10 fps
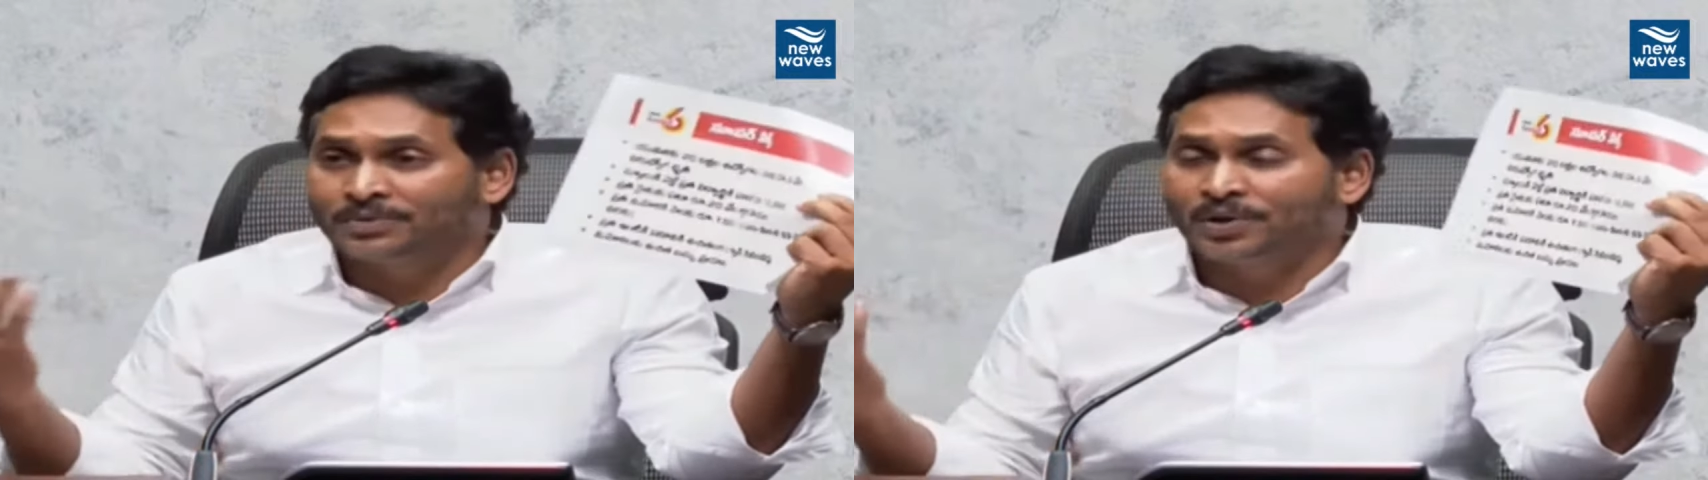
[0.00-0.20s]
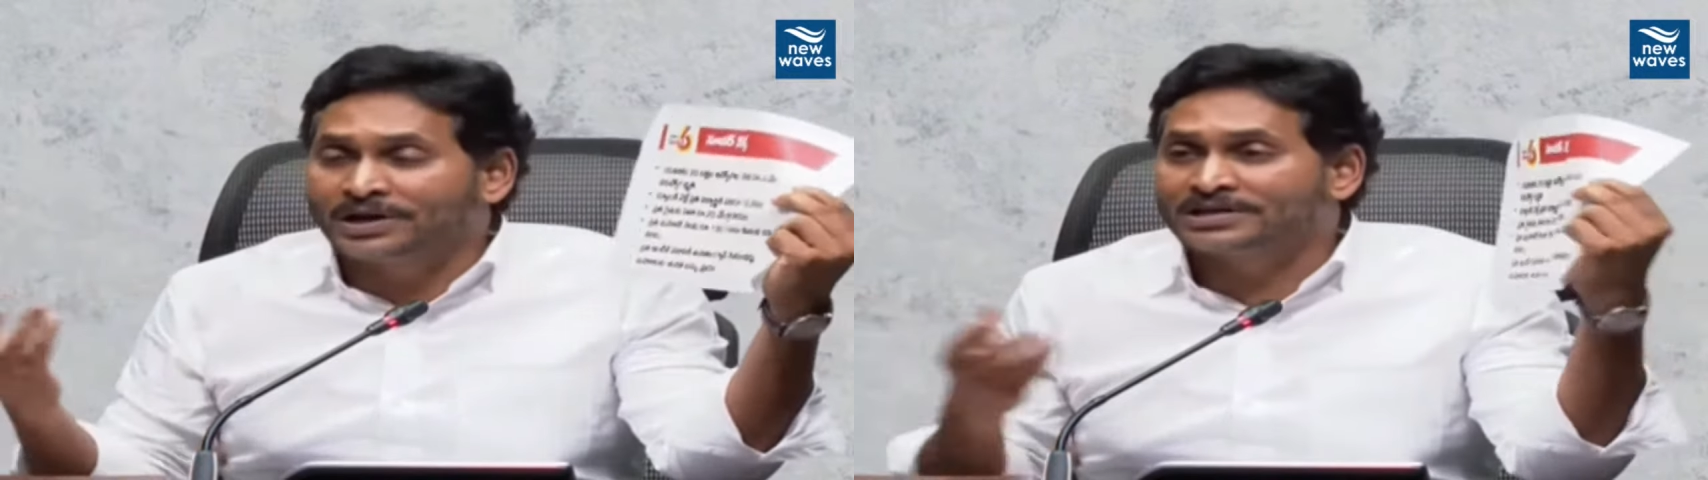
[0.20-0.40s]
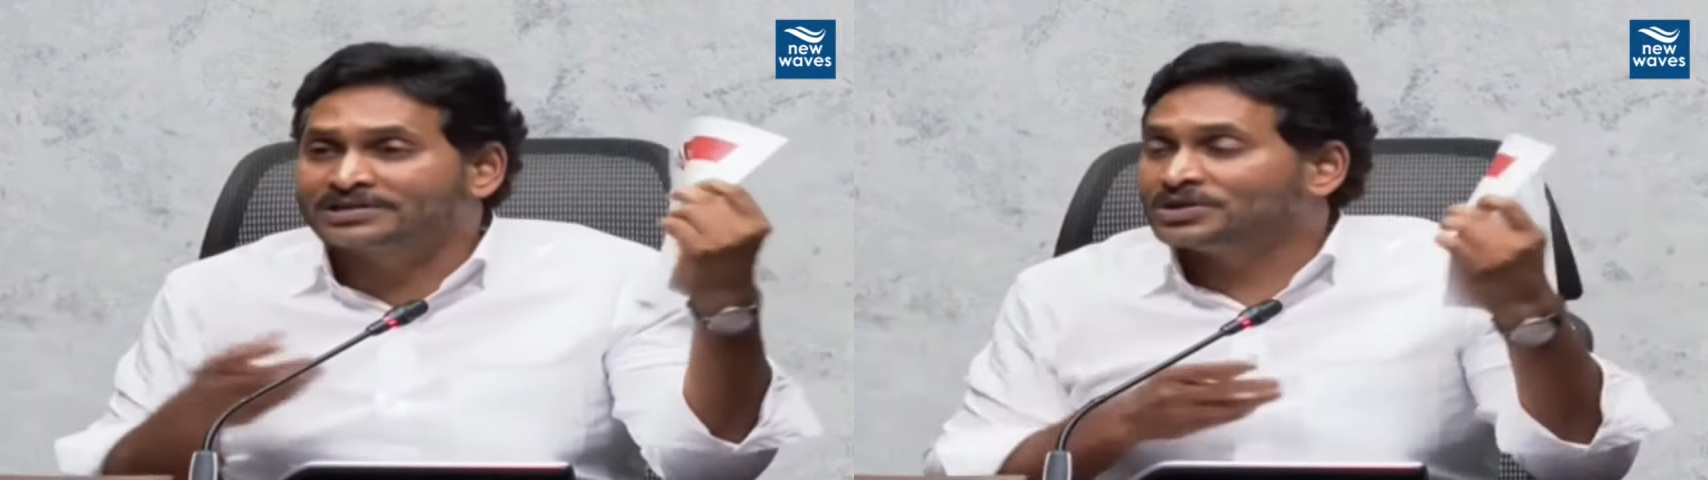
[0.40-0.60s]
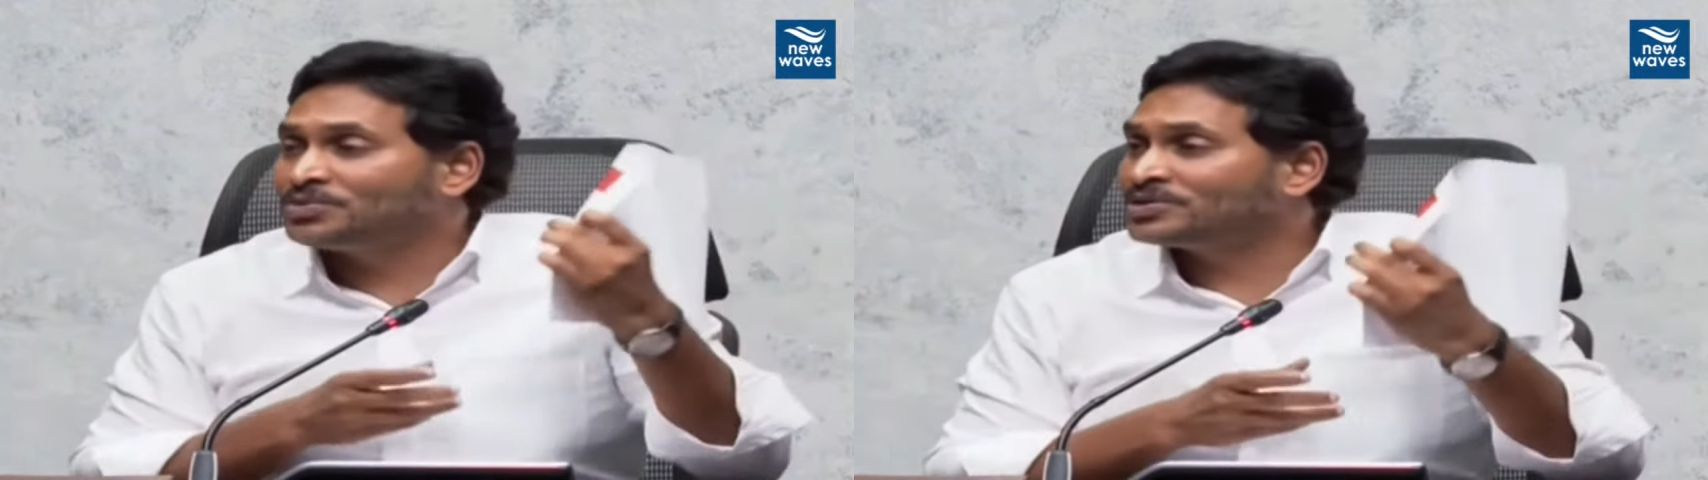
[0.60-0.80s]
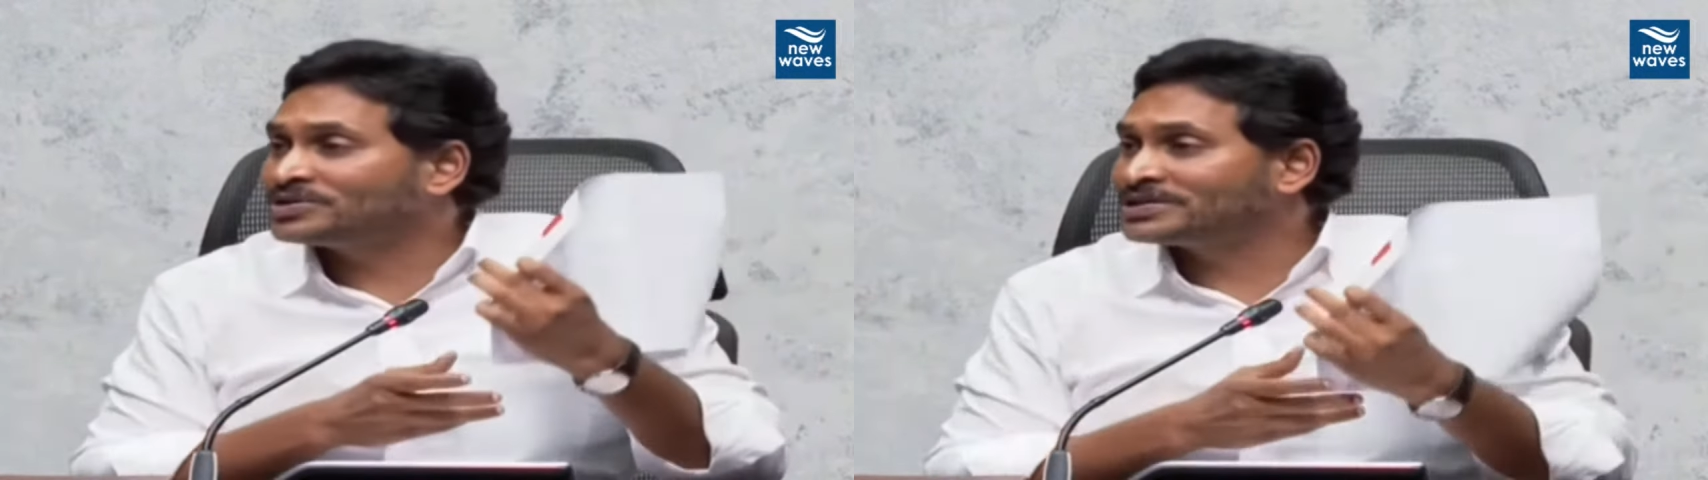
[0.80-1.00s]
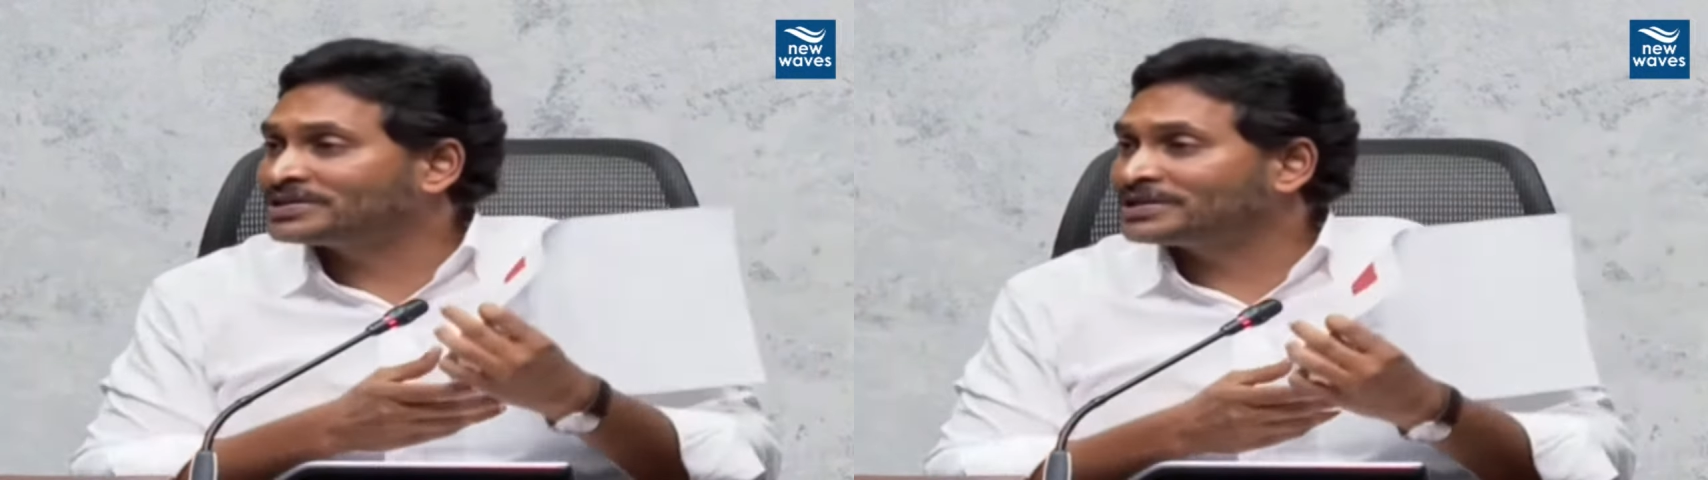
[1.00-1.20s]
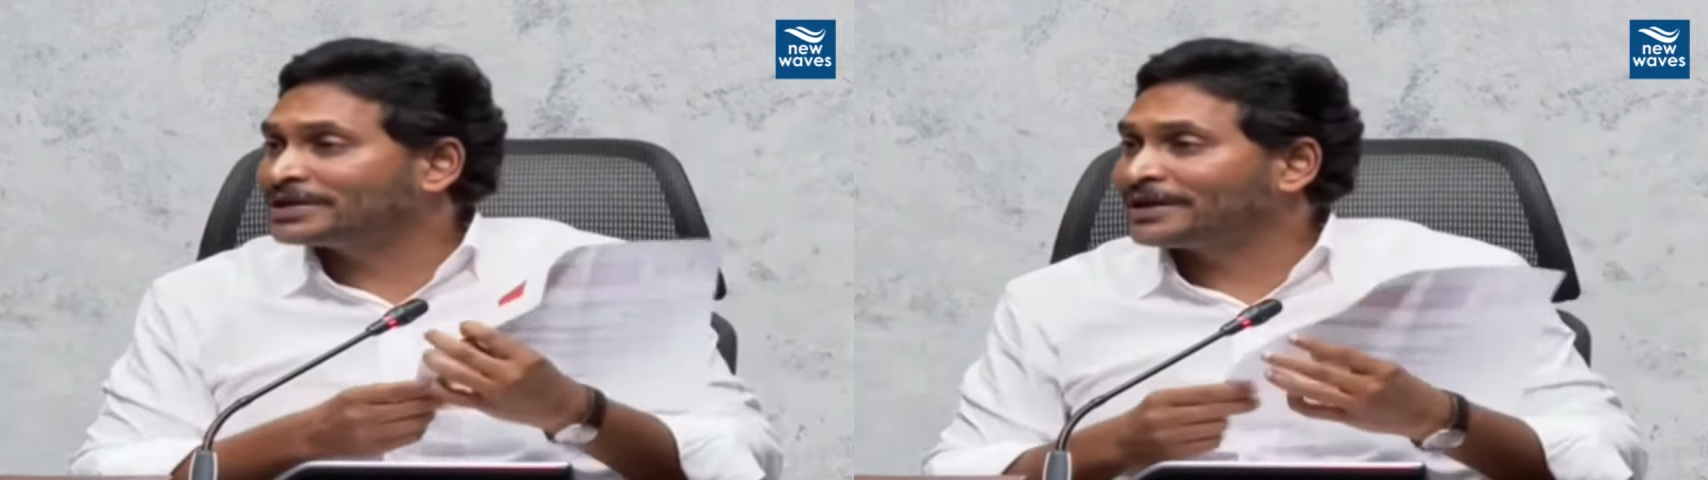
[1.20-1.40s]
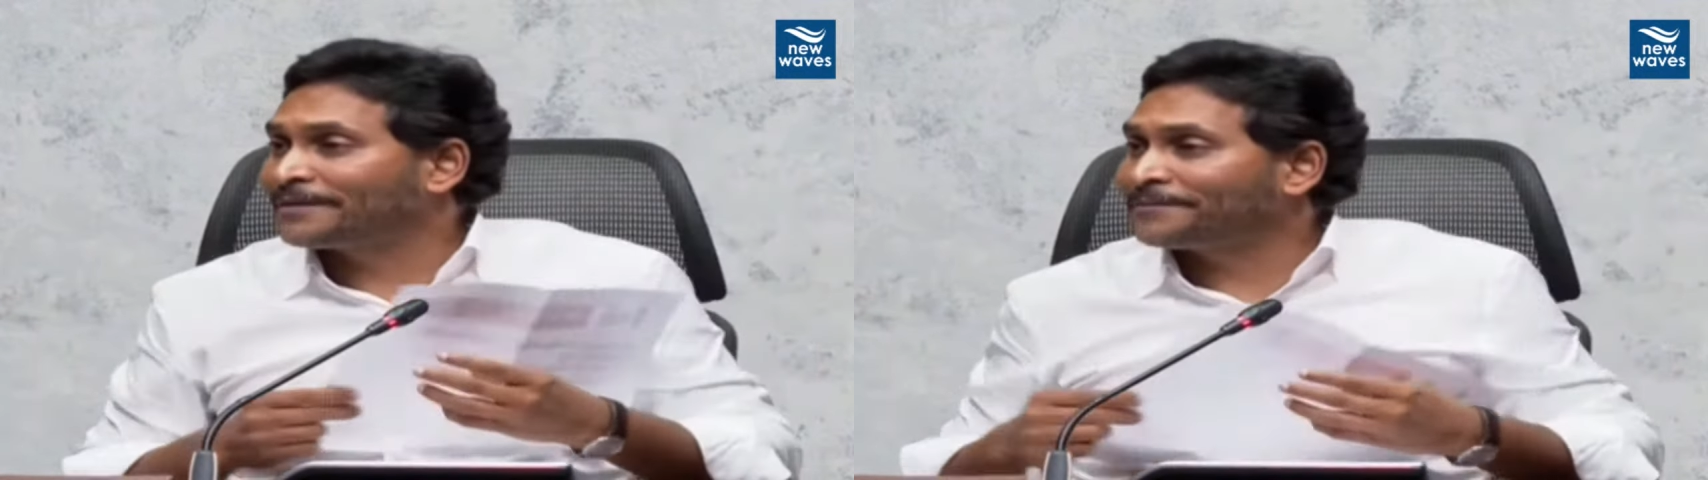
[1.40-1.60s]
Then where is democracy?
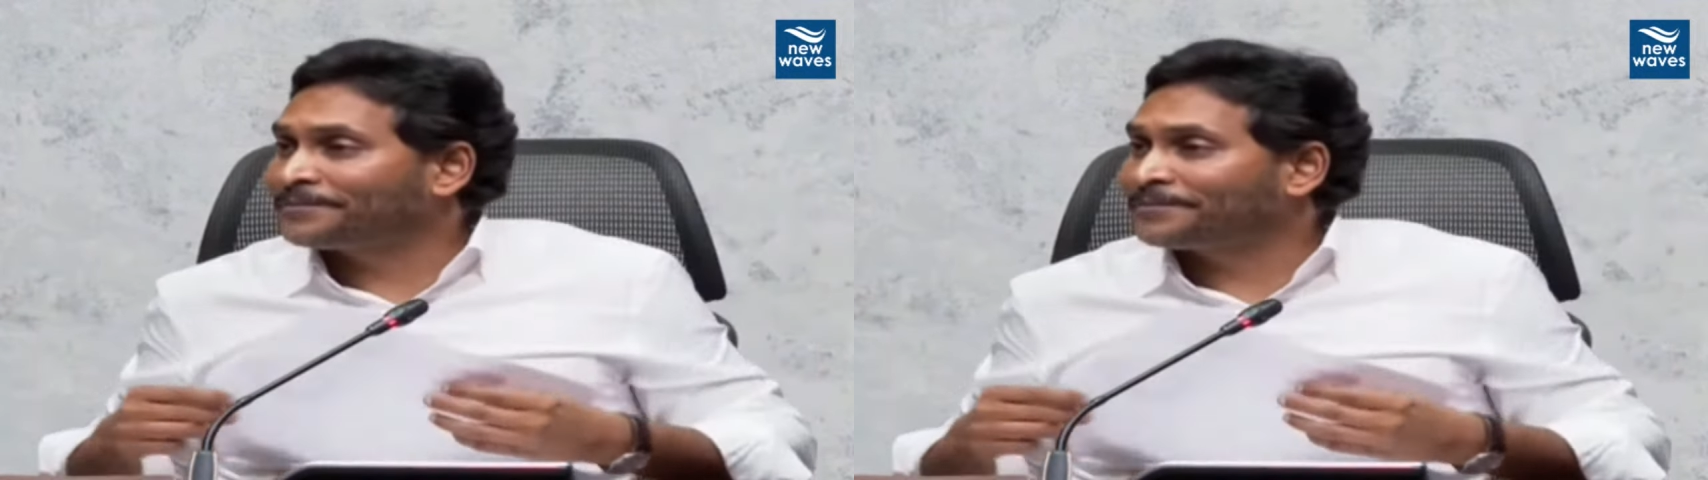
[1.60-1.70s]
